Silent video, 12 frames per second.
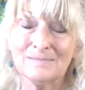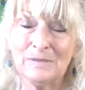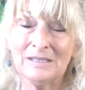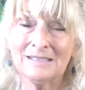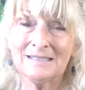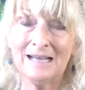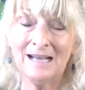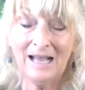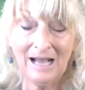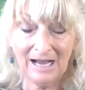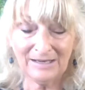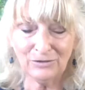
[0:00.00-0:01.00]
But
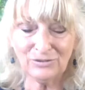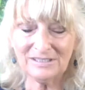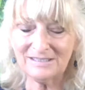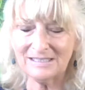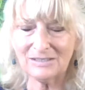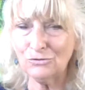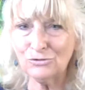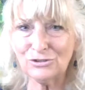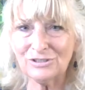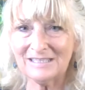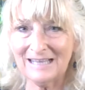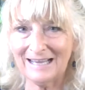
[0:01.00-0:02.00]
I noticed this
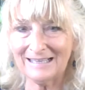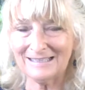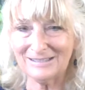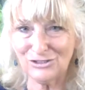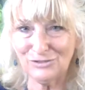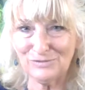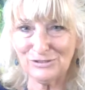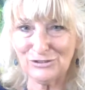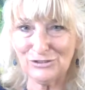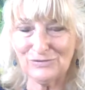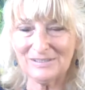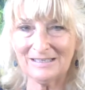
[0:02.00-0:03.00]
gorgeous deck that she was
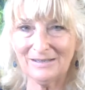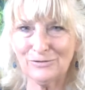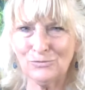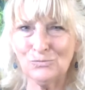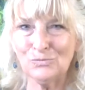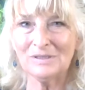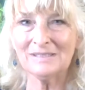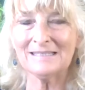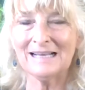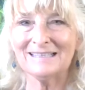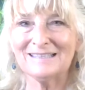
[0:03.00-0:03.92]
using. I thought, oh, what's that?